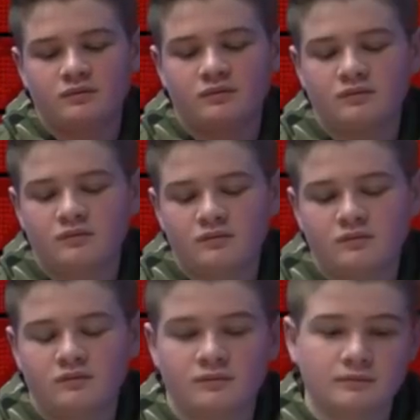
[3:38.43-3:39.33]

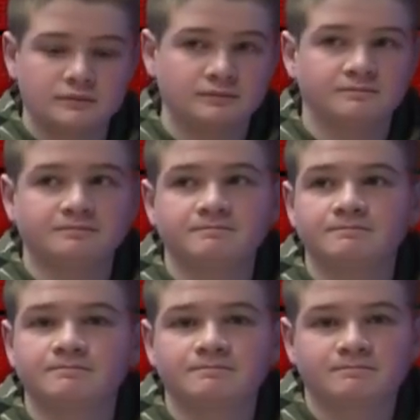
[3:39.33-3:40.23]

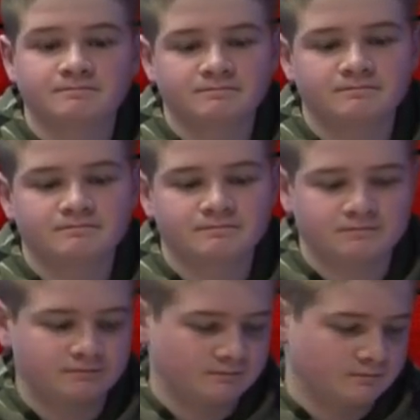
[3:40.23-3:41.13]

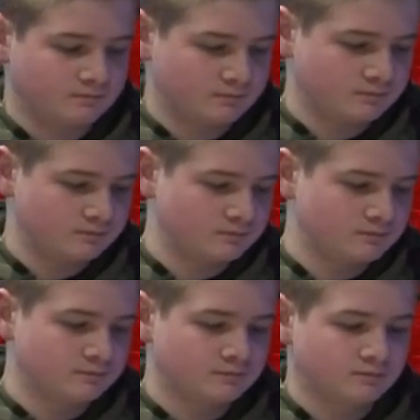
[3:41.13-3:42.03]

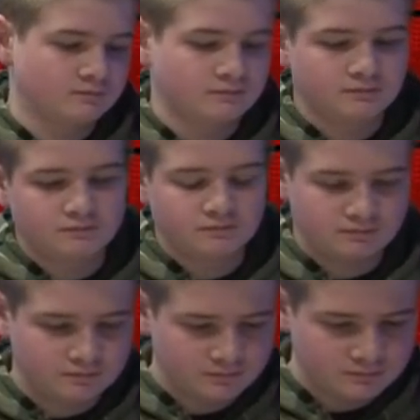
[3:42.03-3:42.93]

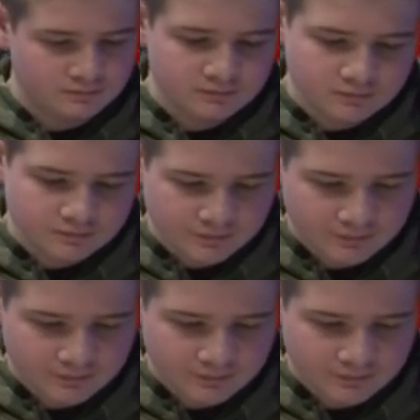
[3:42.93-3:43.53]
(silent)